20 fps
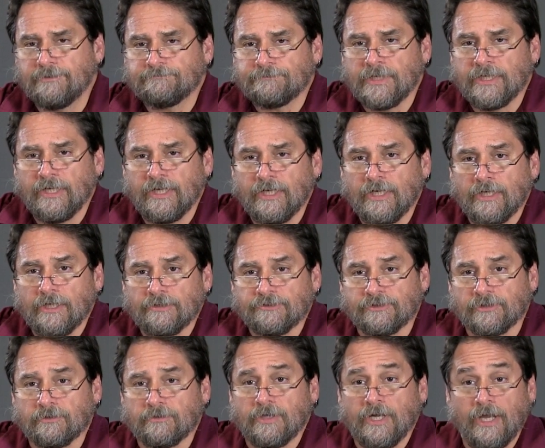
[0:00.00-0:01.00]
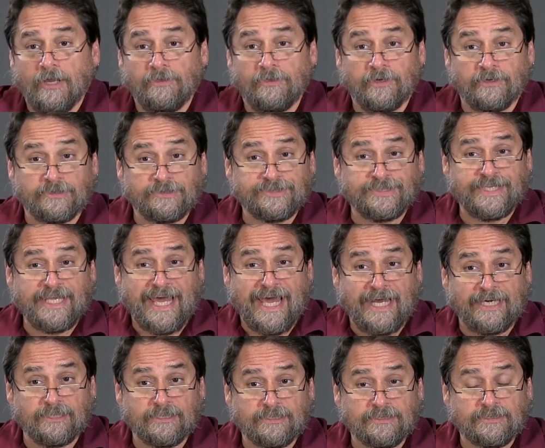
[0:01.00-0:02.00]
Okay, so
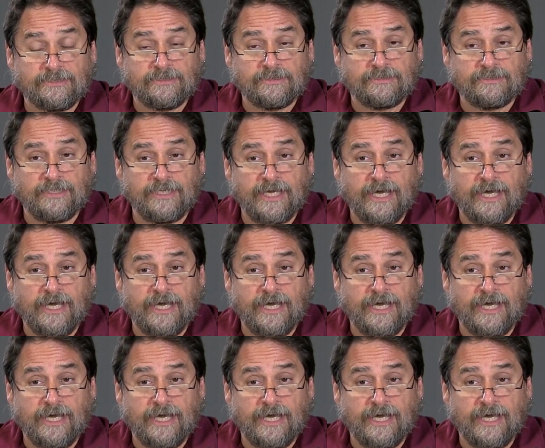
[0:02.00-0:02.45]
there's that.